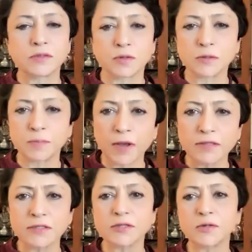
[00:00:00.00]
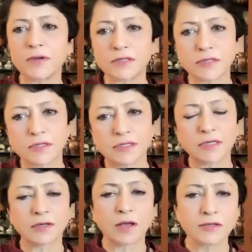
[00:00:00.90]
to exploit situations,
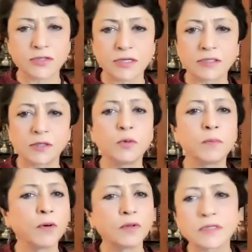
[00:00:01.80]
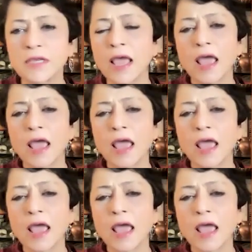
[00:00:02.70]
technologies, loopholes,